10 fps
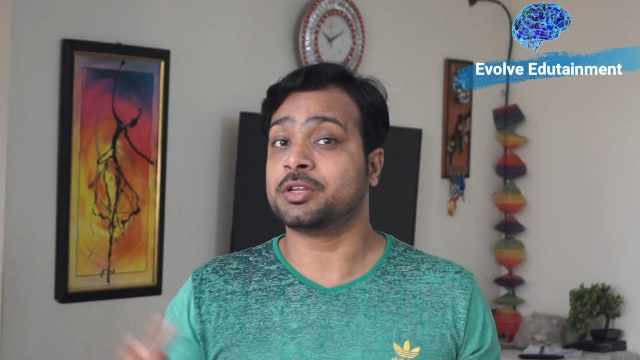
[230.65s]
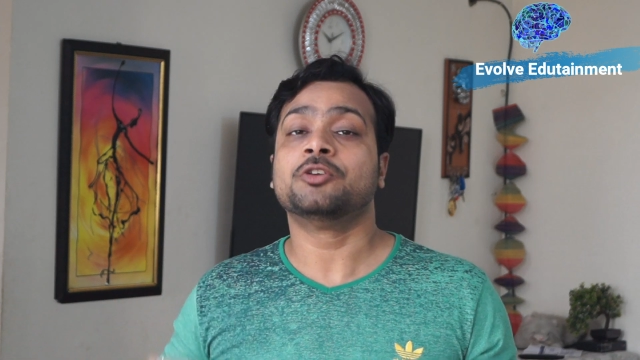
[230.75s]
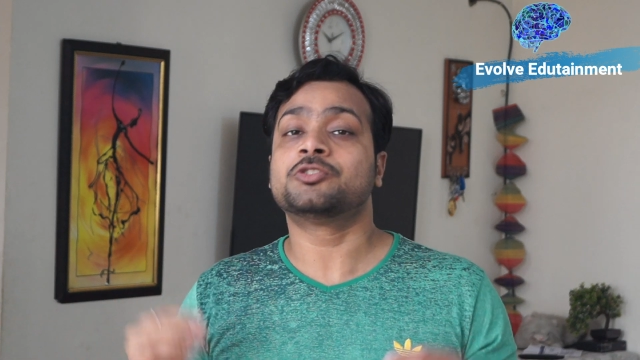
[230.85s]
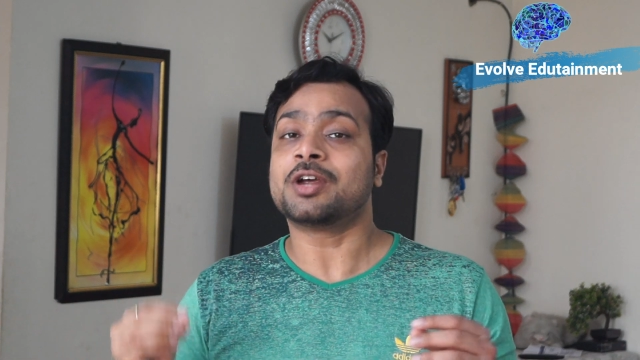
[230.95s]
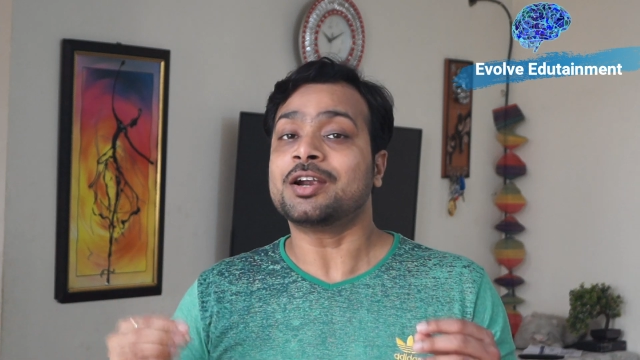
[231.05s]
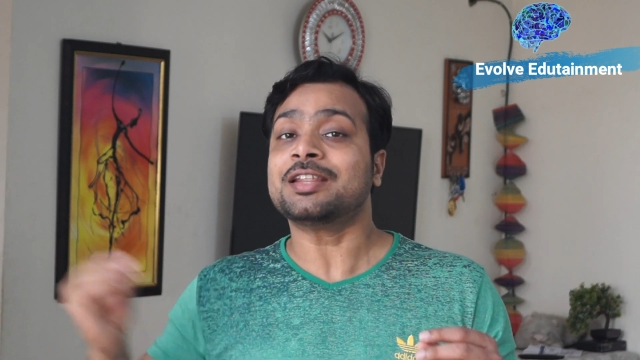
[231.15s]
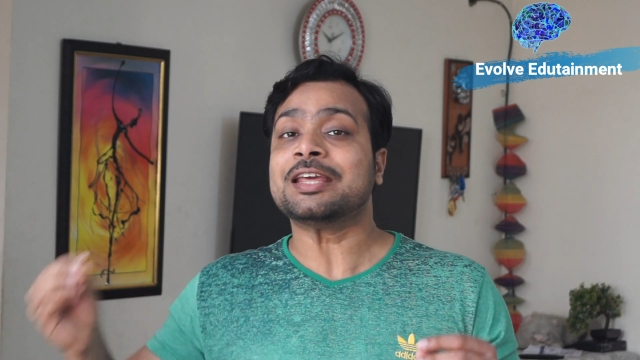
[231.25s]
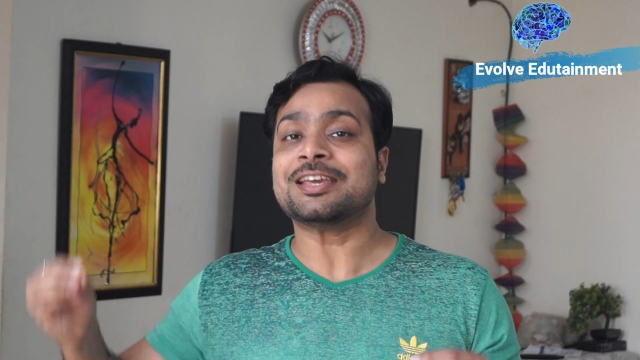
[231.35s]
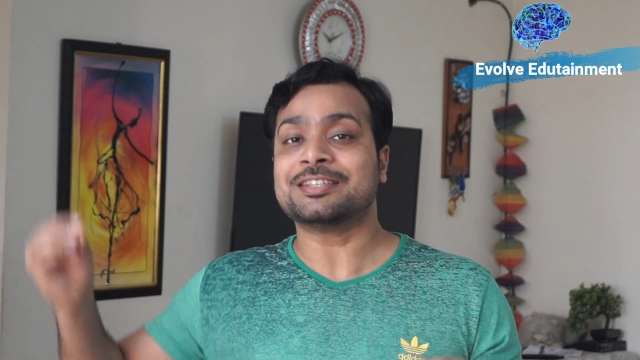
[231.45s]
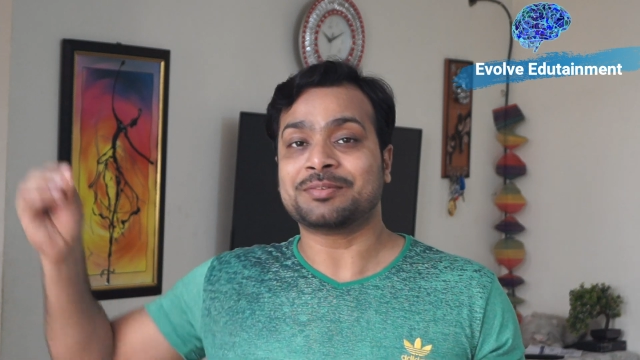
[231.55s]
You start
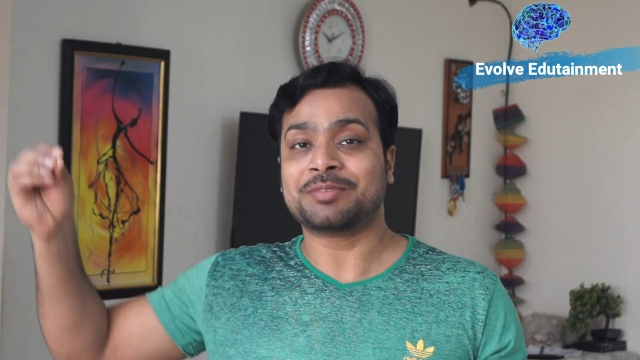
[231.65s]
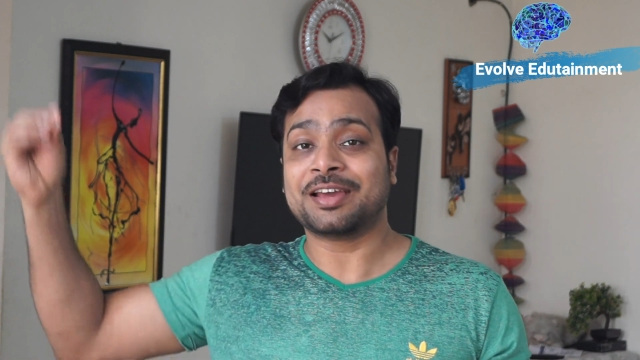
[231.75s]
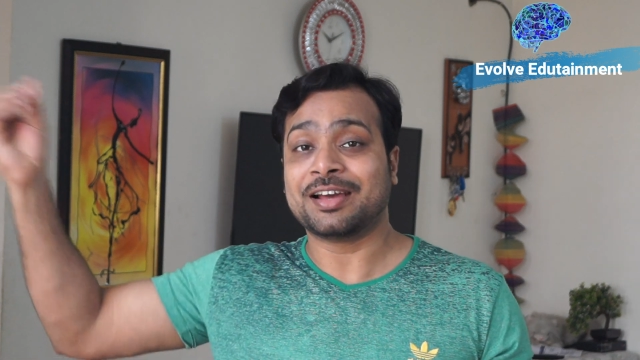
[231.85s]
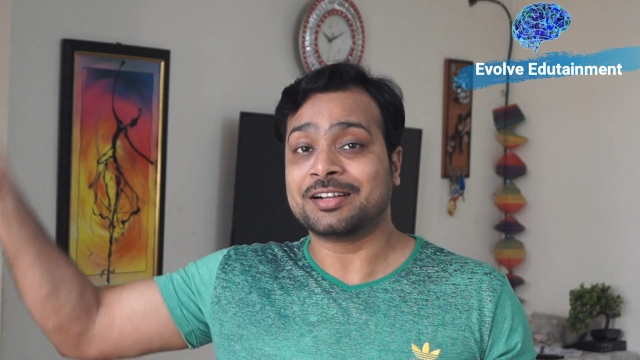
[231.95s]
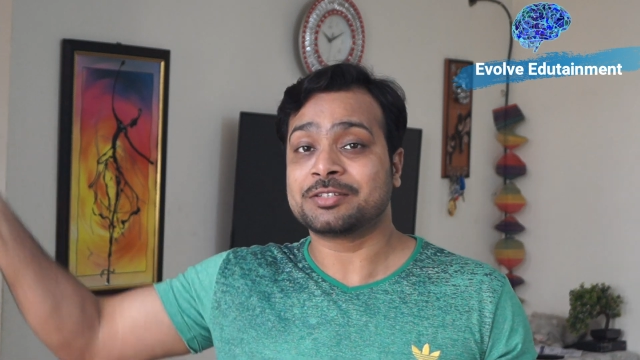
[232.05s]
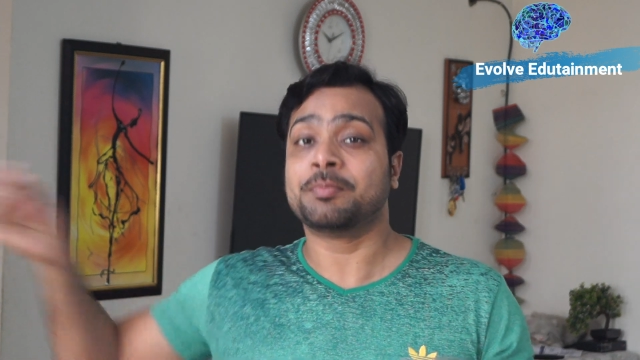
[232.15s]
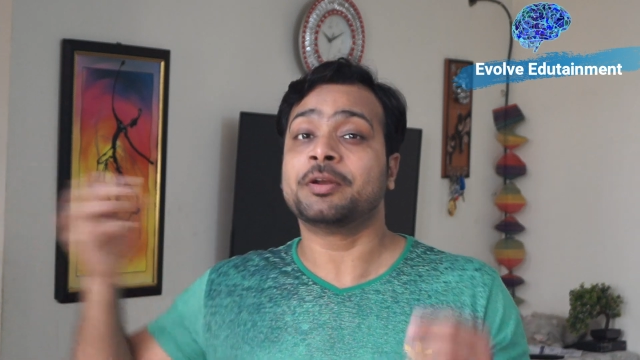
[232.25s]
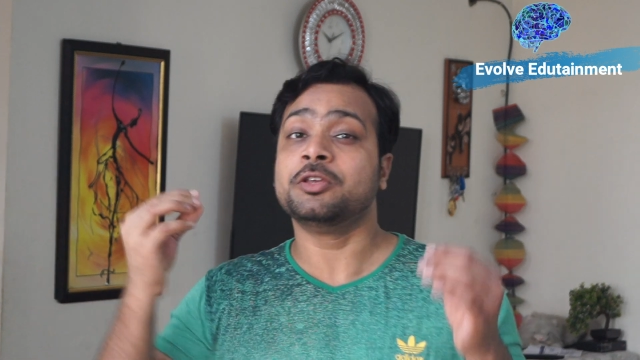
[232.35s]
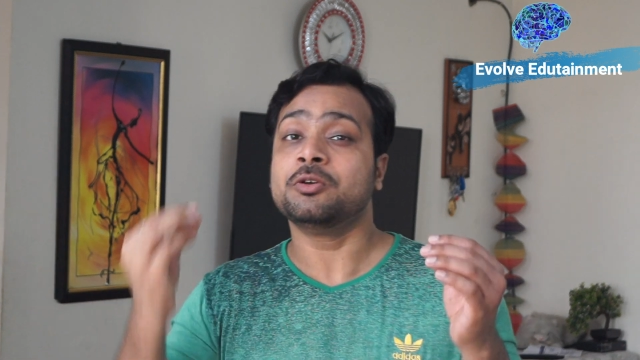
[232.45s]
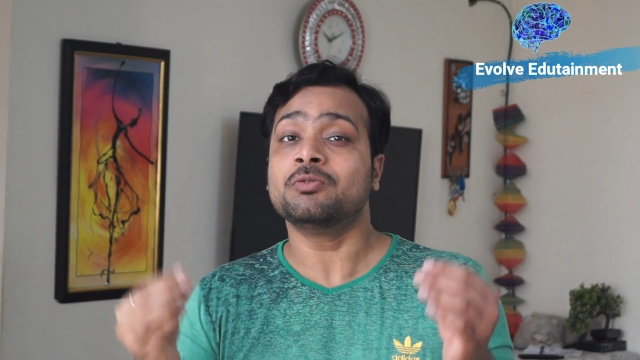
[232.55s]
thinking something else,
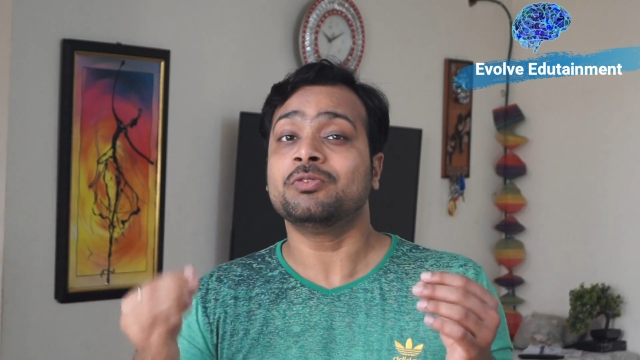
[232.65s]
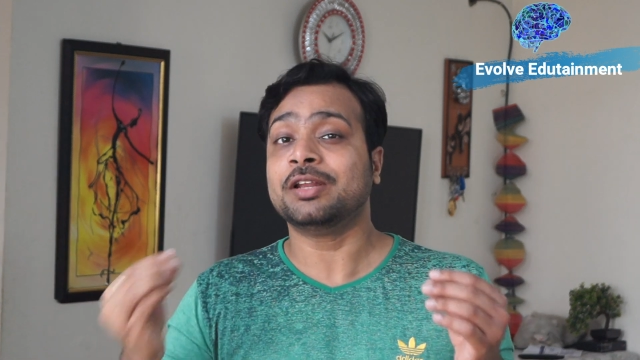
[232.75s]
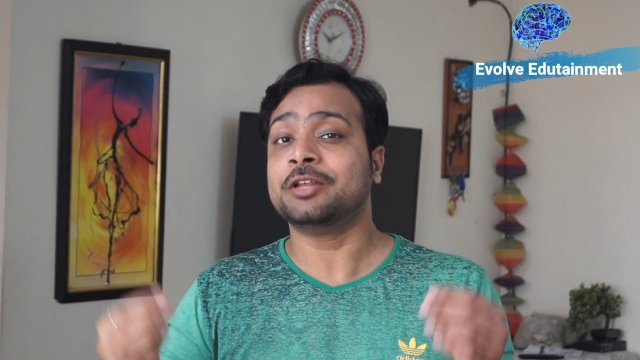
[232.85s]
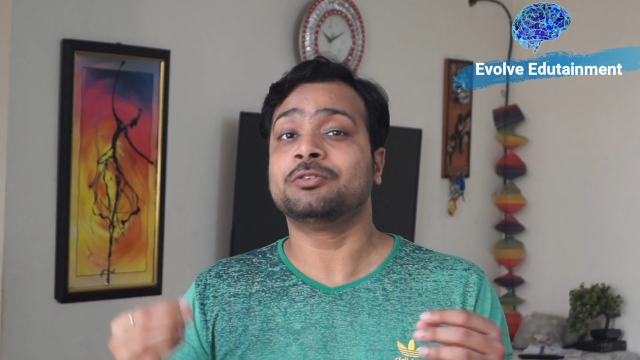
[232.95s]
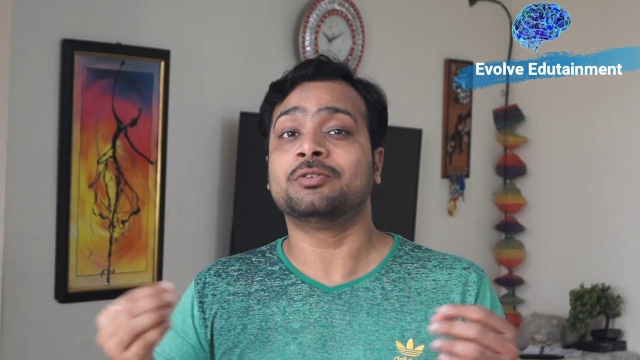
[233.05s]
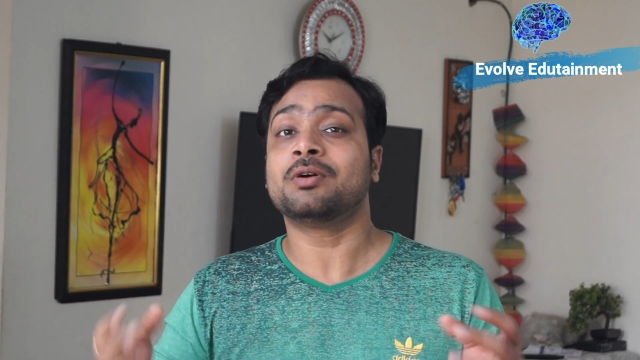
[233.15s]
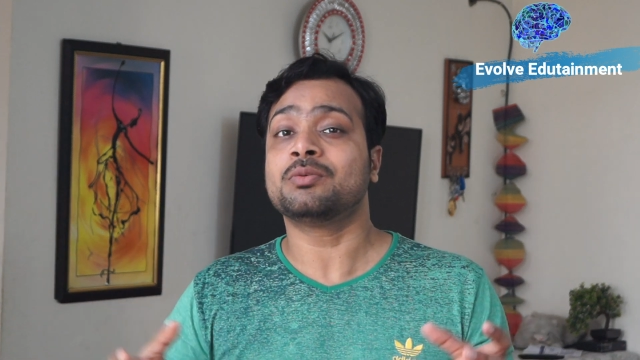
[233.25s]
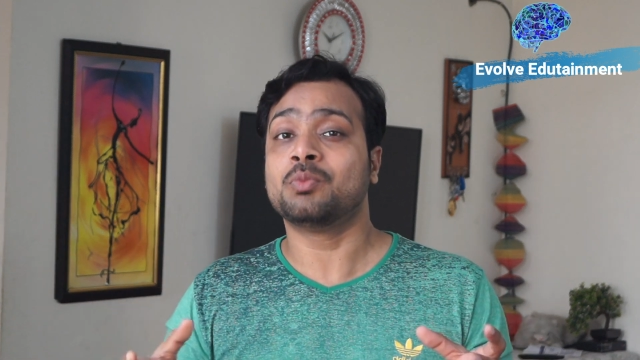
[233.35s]
but you really do not